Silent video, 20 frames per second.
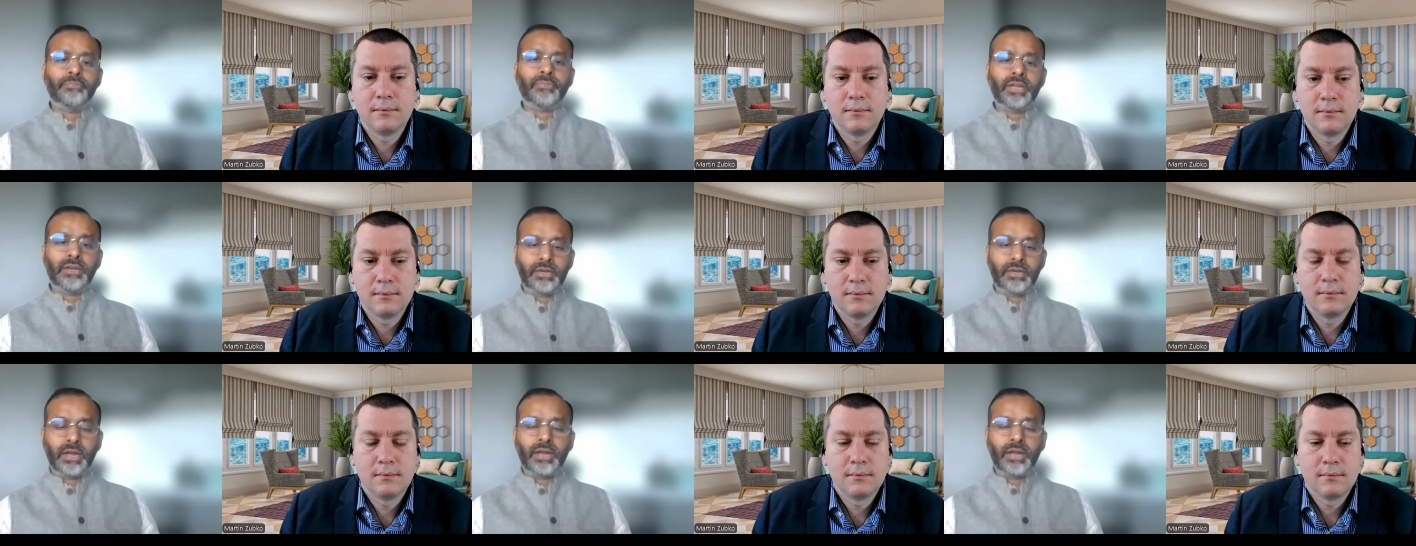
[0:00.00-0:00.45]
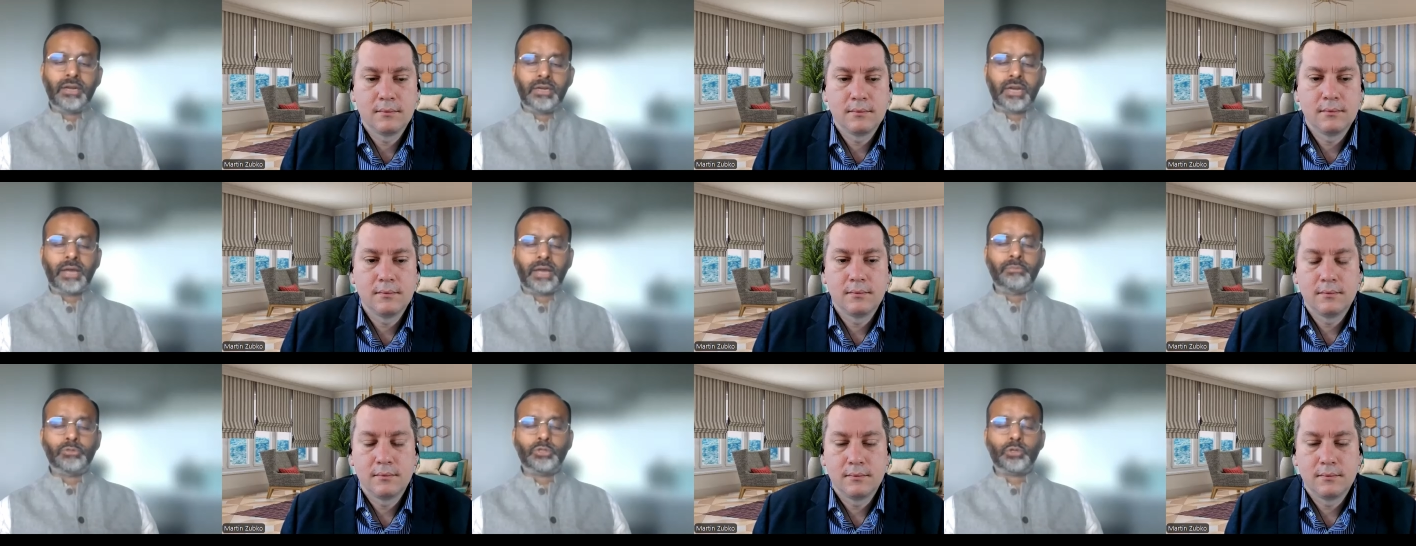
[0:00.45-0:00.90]
Speaker 1: in
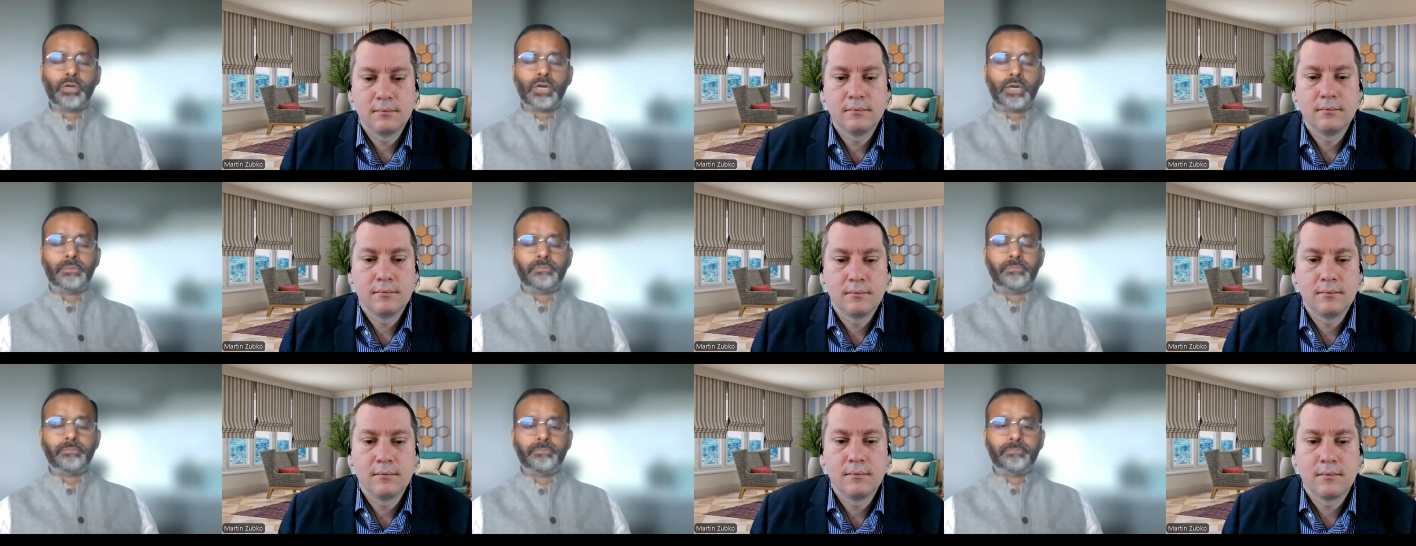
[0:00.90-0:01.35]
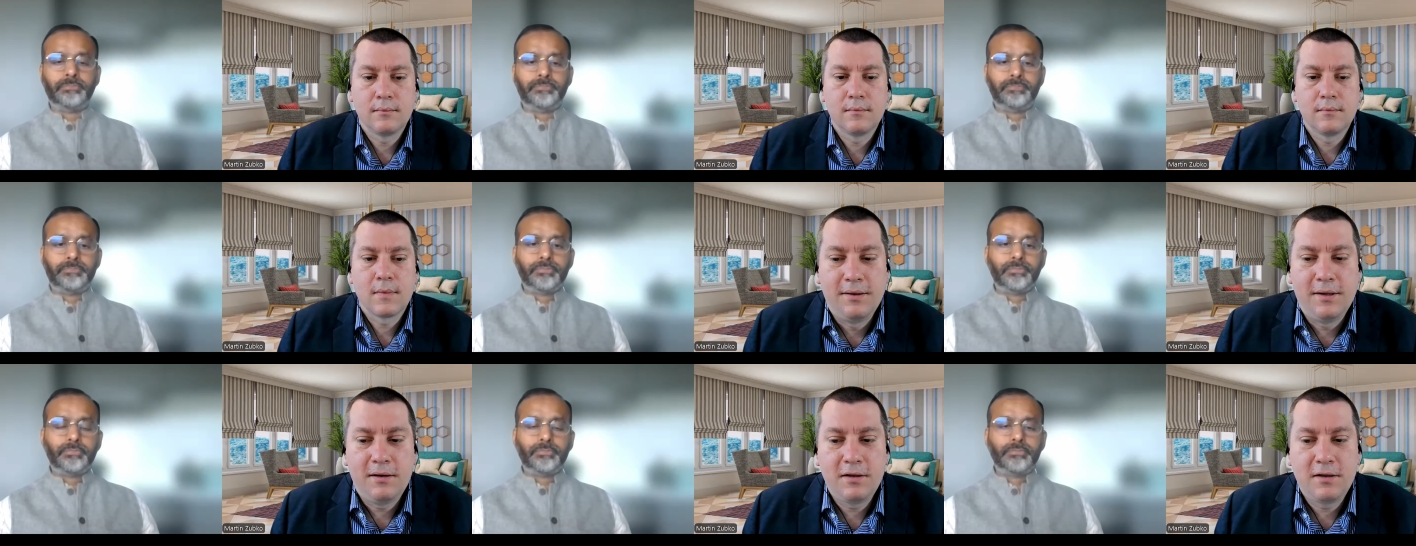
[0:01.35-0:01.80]
times to come.
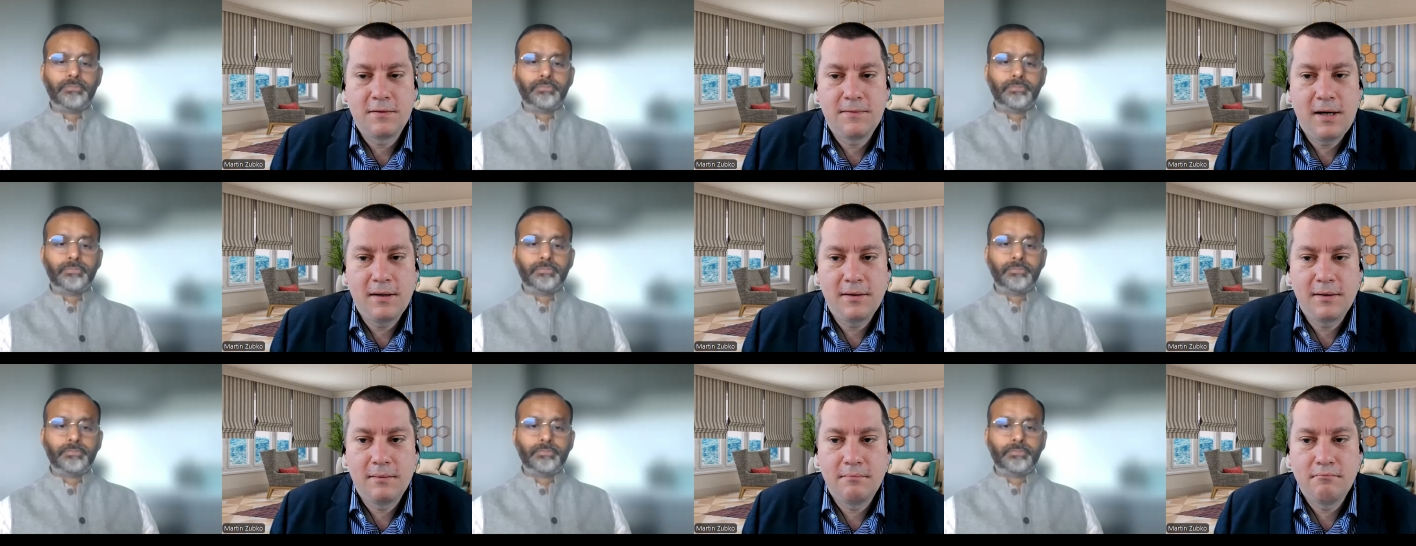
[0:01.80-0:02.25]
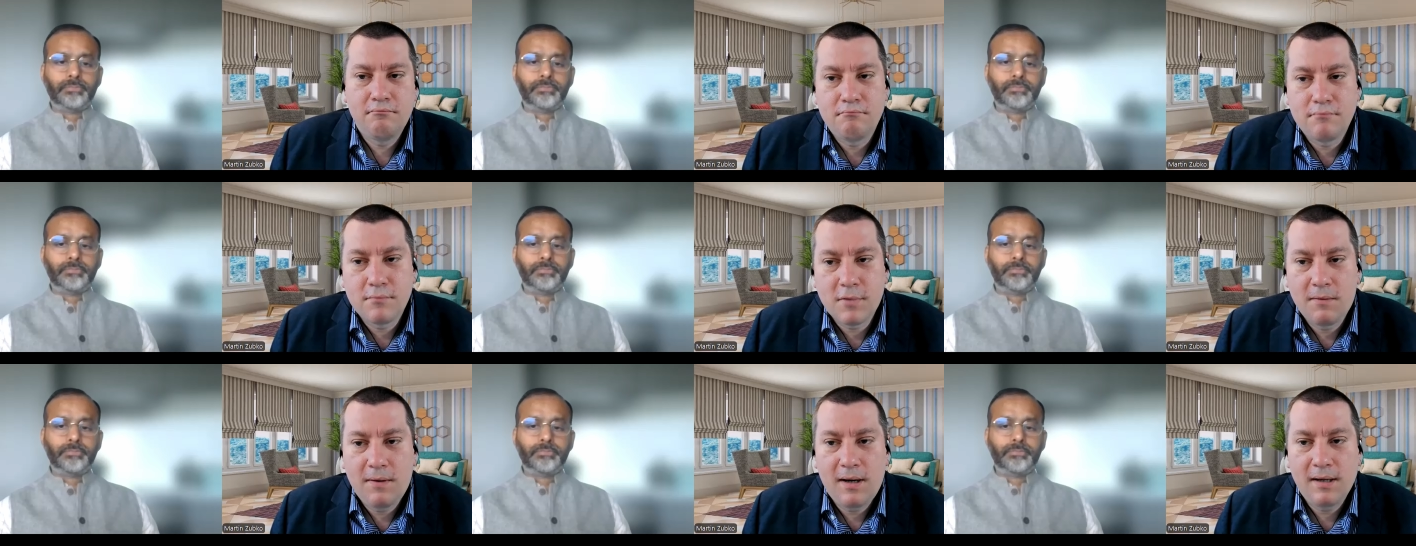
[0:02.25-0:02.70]
Speaker 2: There is one
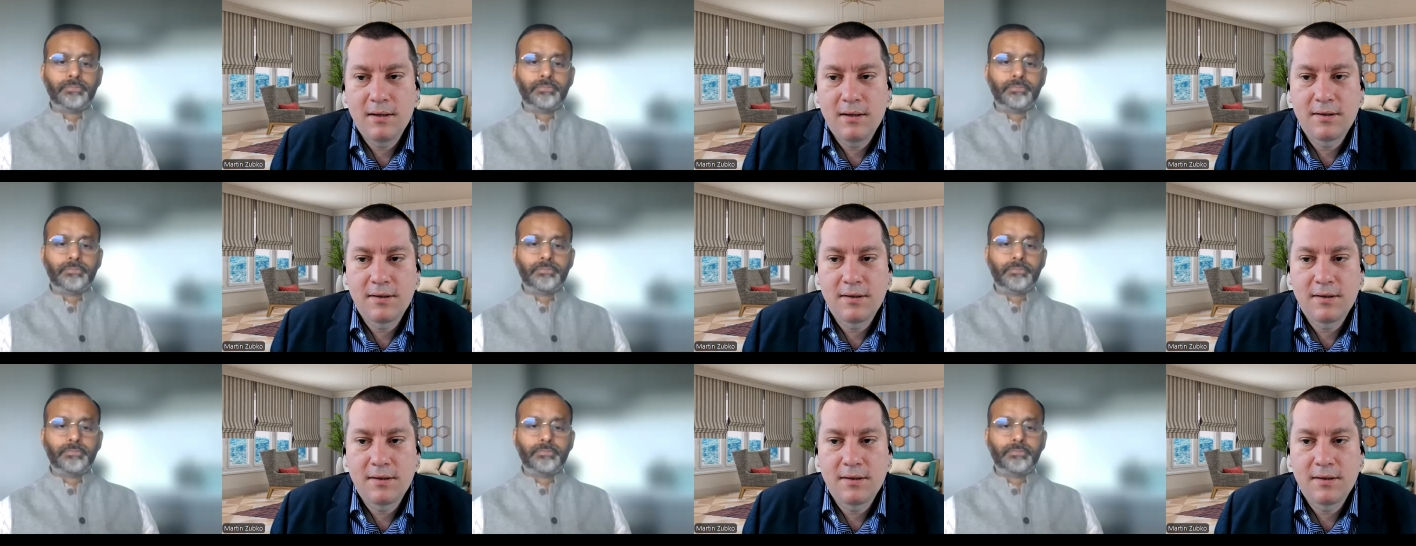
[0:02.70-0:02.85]
quite